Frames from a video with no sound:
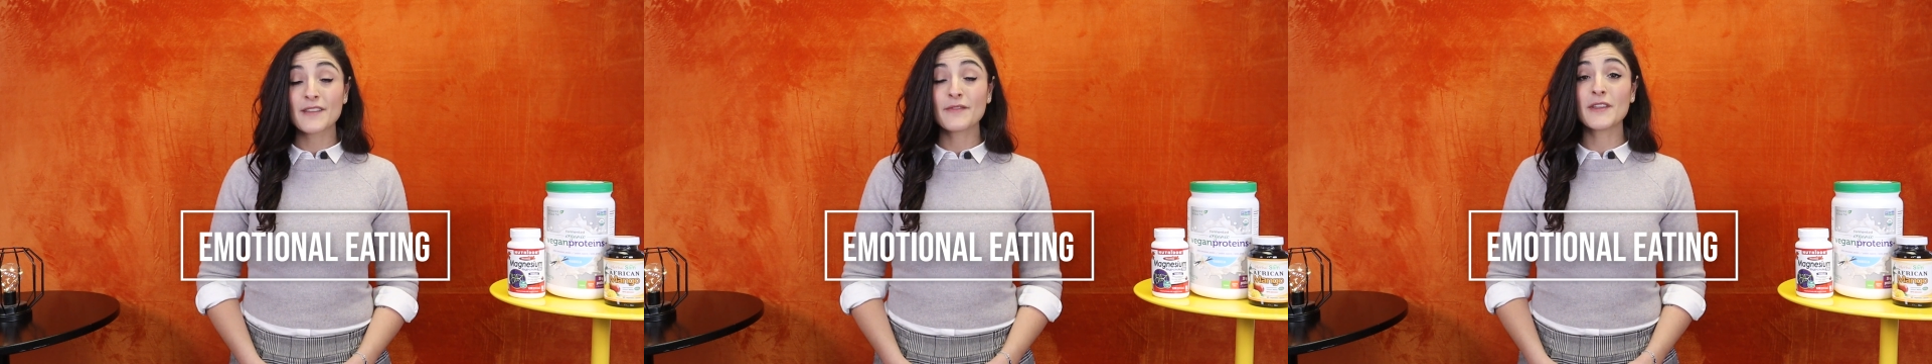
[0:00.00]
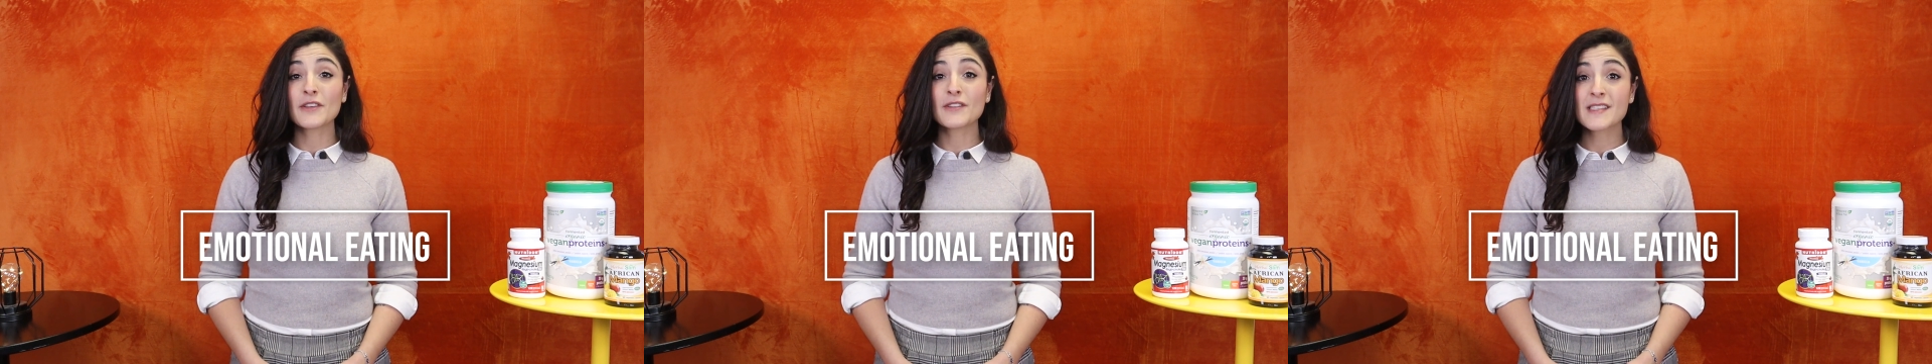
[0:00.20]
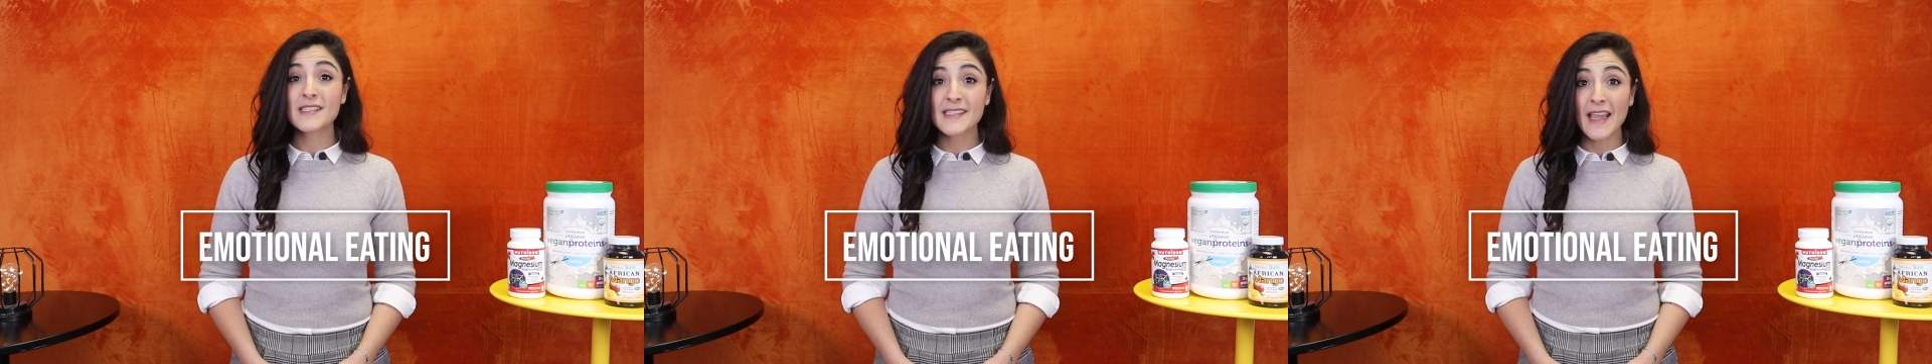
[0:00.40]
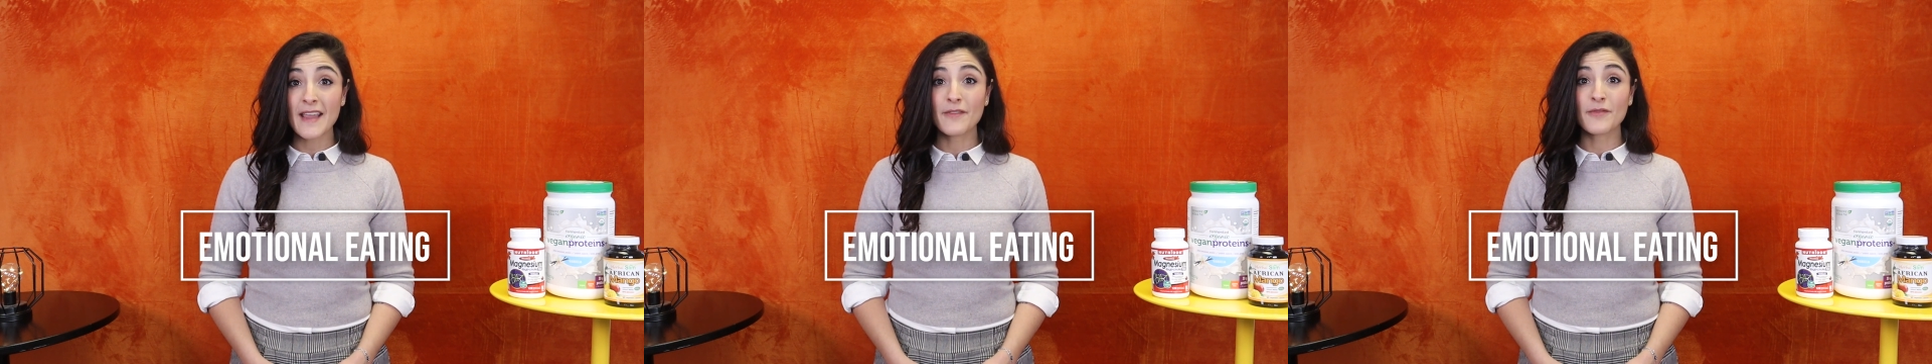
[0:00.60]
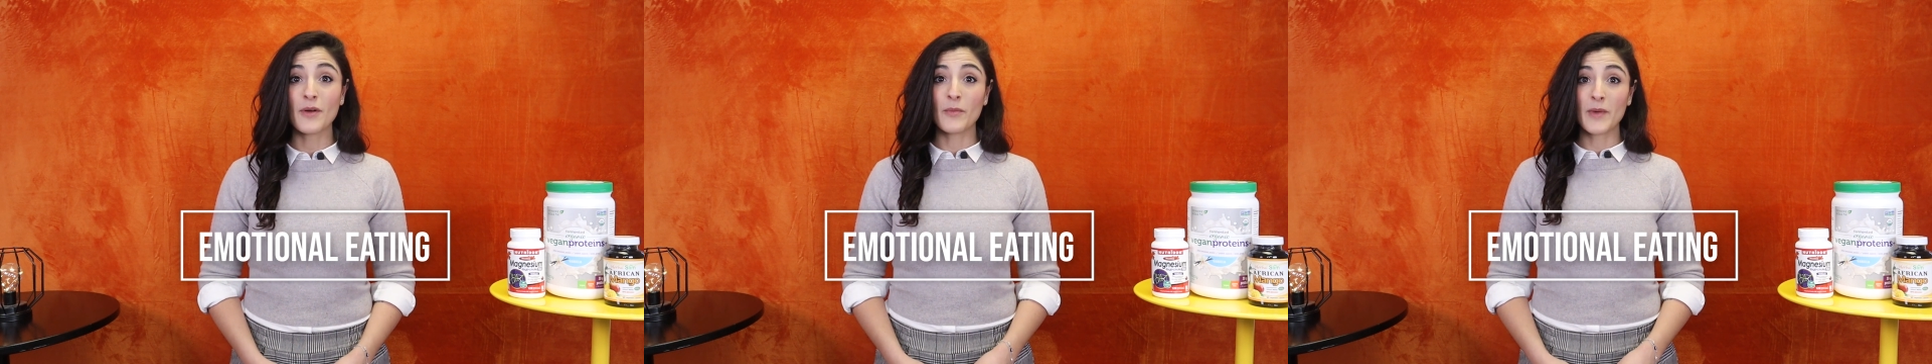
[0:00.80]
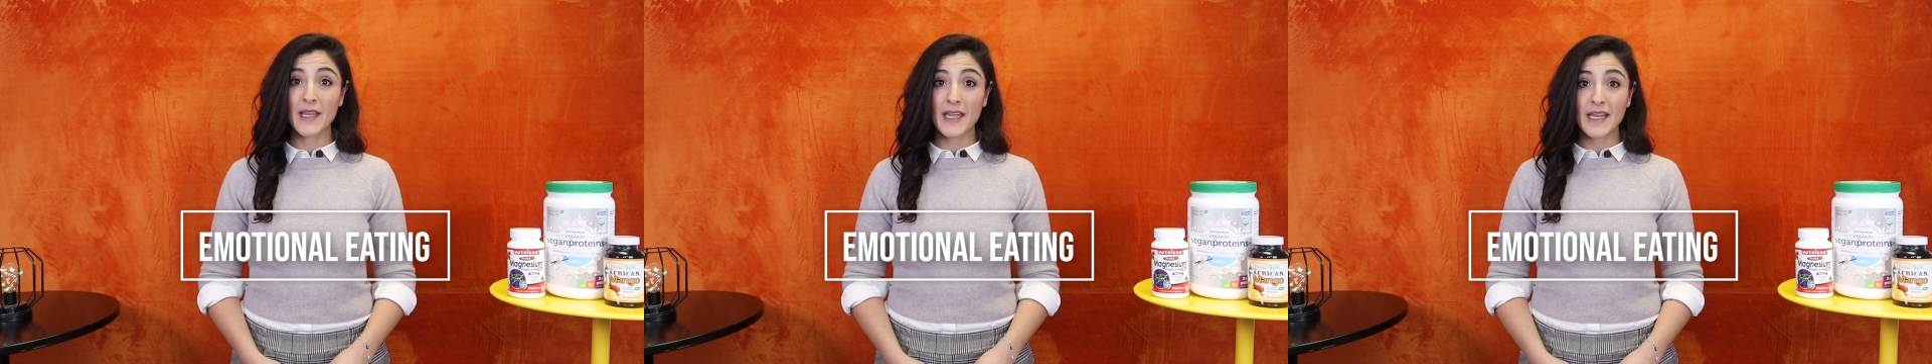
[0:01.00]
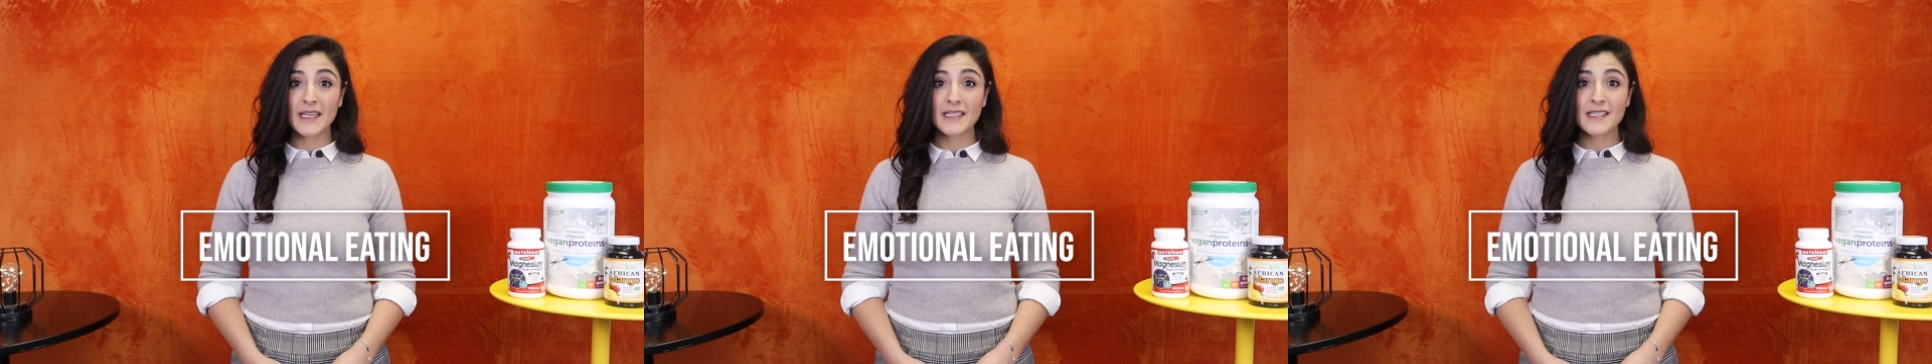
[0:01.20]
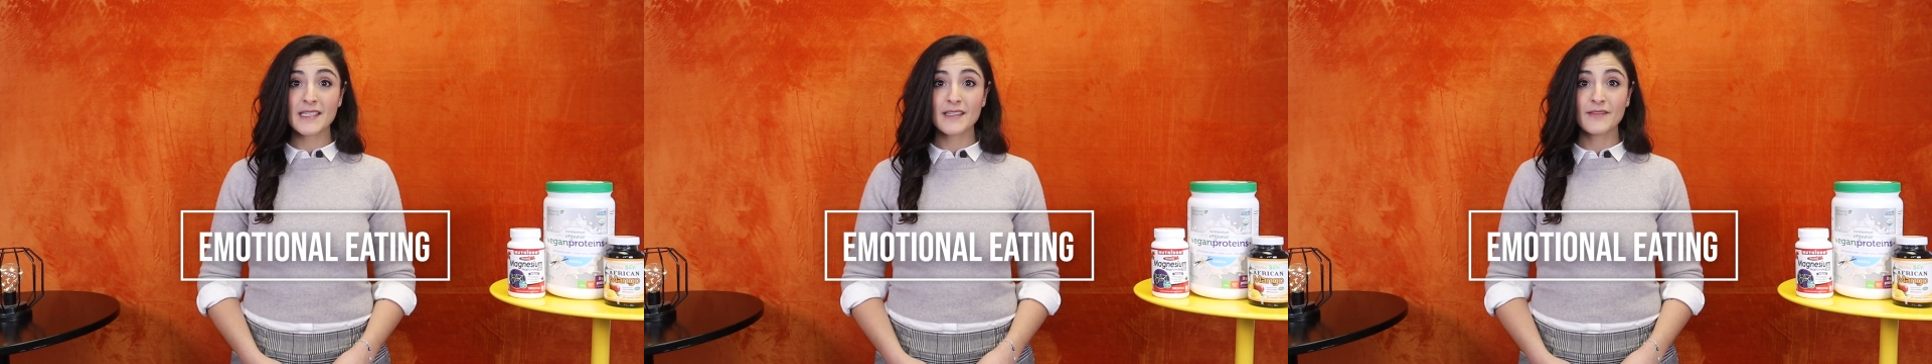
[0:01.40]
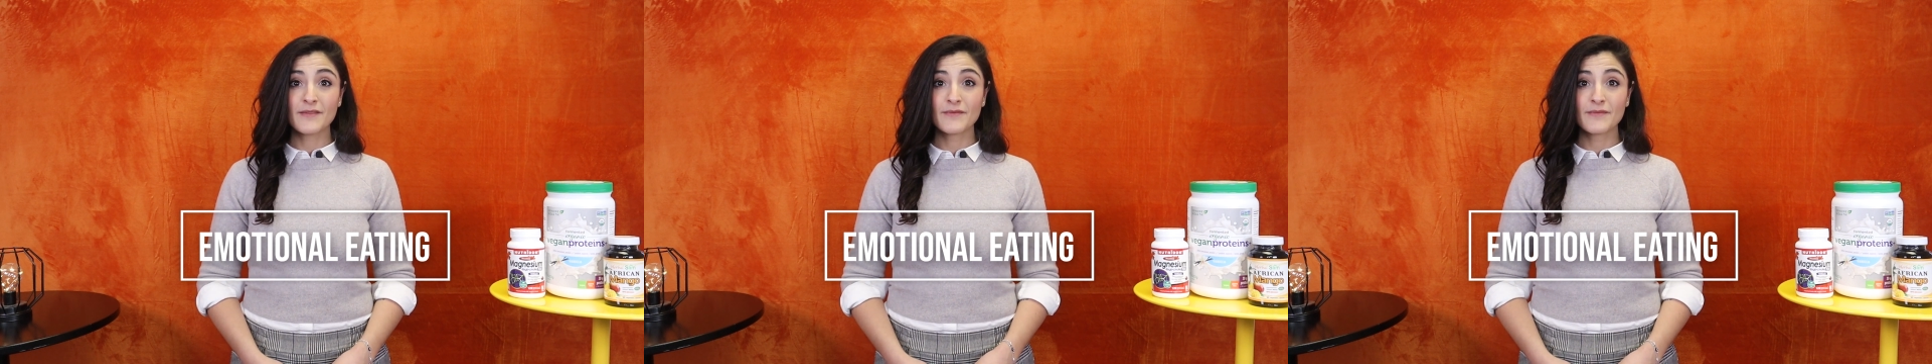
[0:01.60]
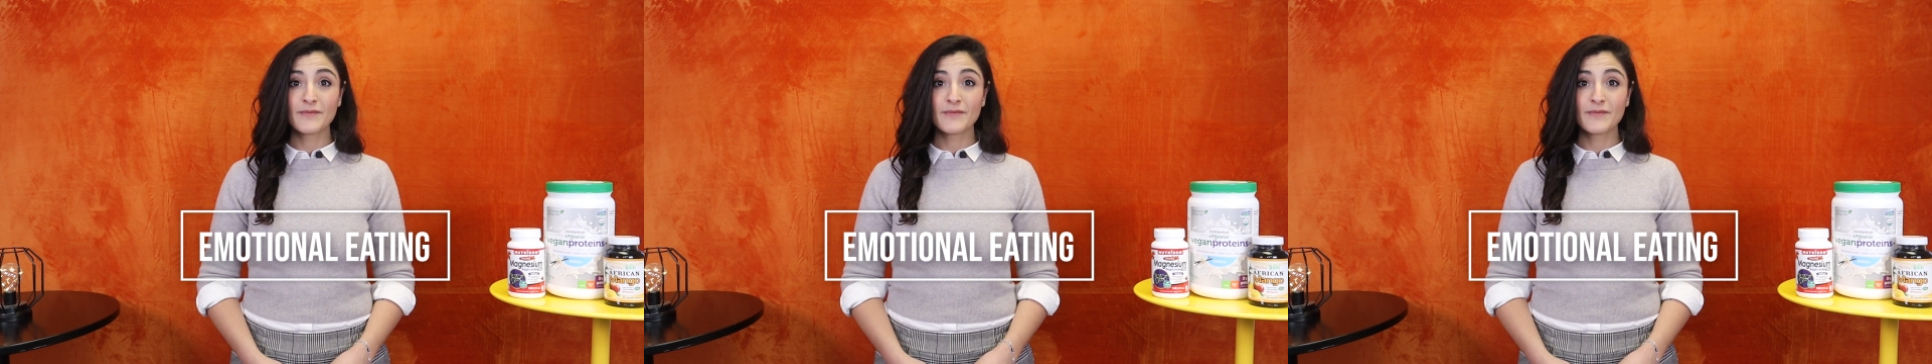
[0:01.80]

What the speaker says: to feel safe when we eat.